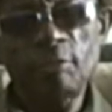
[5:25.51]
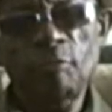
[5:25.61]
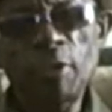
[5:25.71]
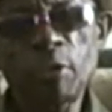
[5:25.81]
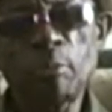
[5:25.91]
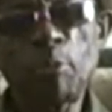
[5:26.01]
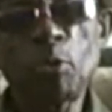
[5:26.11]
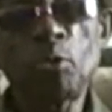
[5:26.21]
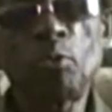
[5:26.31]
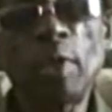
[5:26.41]
is
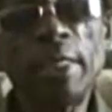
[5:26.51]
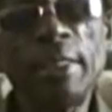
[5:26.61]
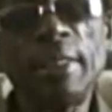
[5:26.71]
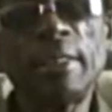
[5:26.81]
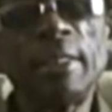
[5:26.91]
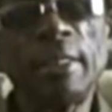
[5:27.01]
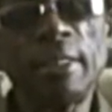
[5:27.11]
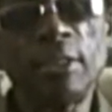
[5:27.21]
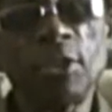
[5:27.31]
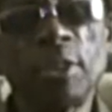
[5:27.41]
visible, radiant
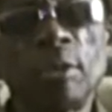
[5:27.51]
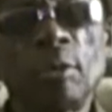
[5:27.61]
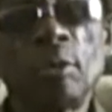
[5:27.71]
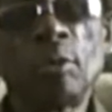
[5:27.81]
energy,